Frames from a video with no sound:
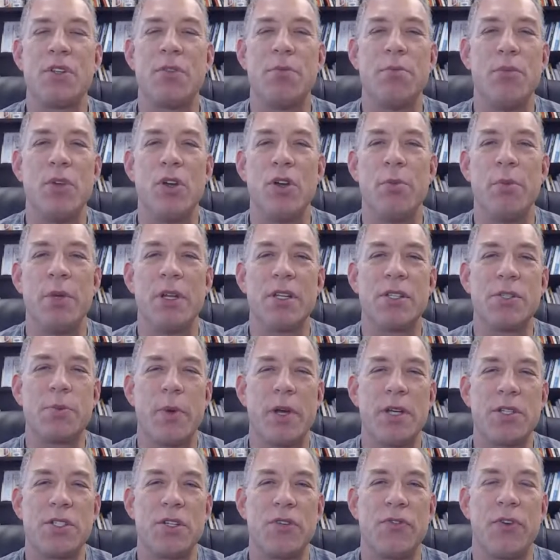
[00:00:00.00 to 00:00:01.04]
of movement,
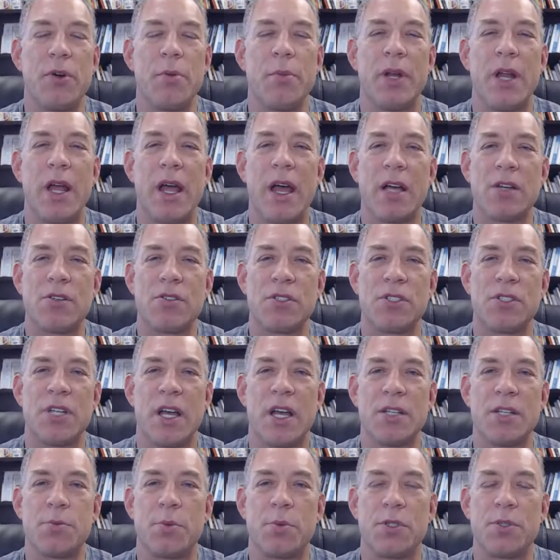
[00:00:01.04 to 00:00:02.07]
especially from an
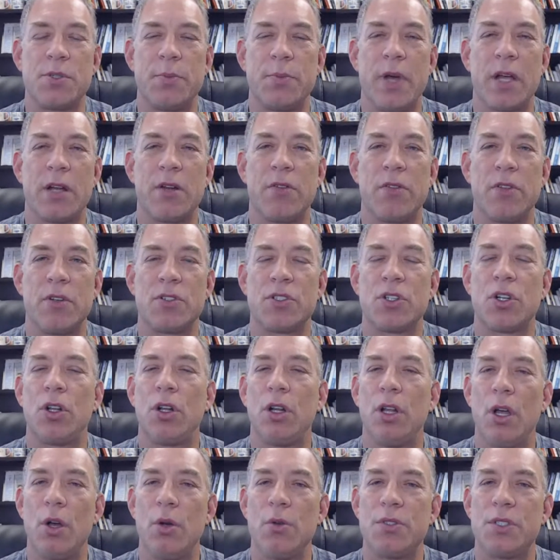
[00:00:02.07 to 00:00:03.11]
exercise perspective. There's
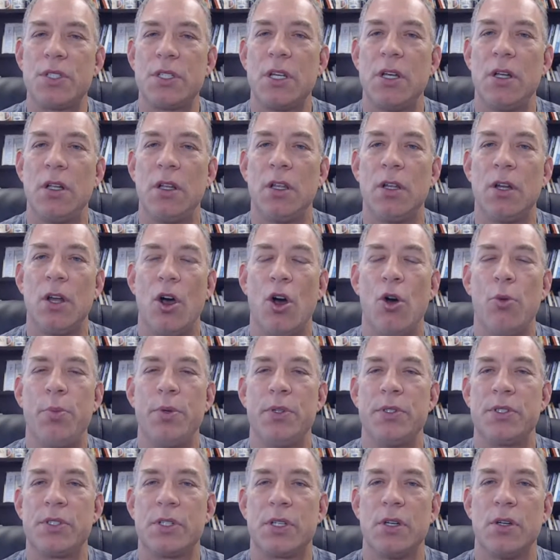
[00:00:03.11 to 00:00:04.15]
closed skill and
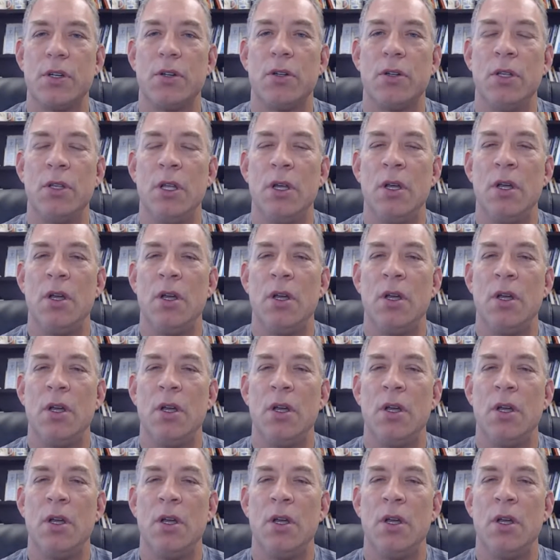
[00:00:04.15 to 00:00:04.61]
open skill.